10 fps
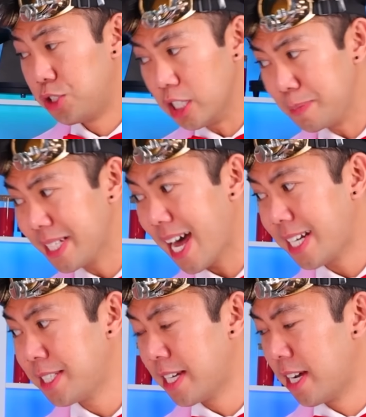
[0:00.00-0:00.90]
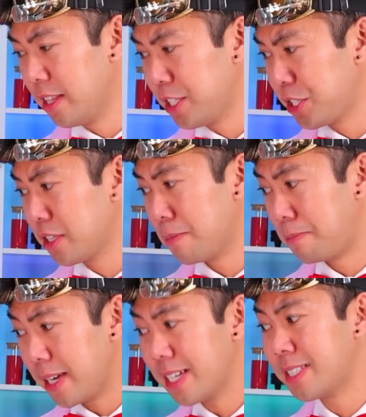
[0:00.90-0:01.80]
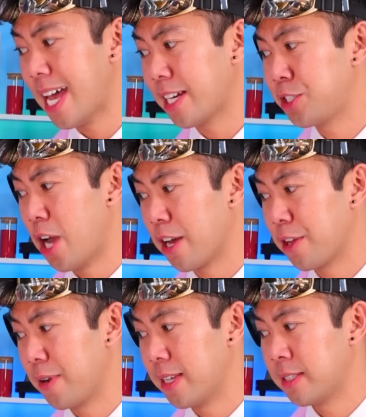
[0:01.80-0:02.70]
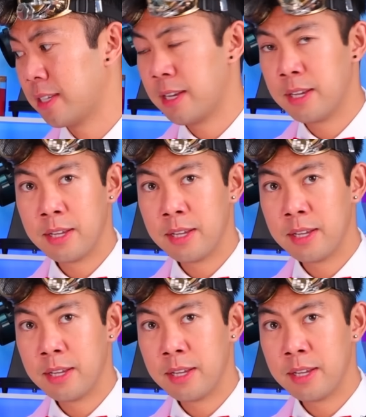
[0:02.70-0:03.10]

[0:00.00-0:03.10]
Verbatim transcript: just be glad he's not unleashing the biggest static shock there is.